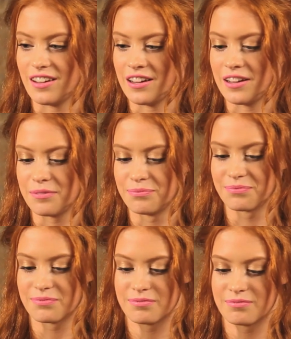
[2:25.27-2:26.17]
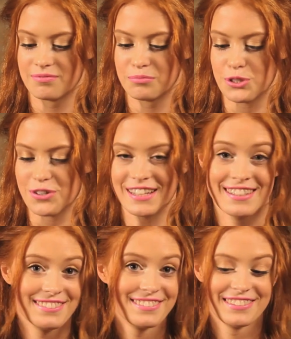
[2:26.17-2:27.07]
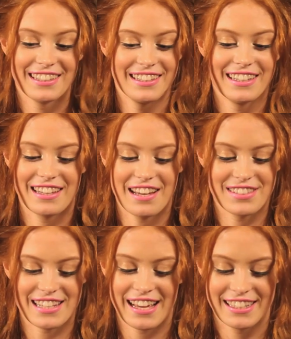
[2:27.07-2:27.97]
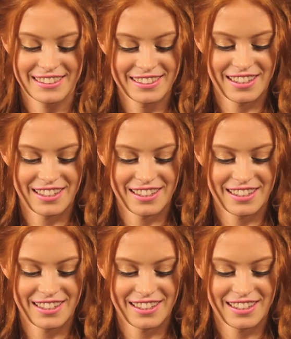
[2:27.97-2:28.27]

moisturiser the other day,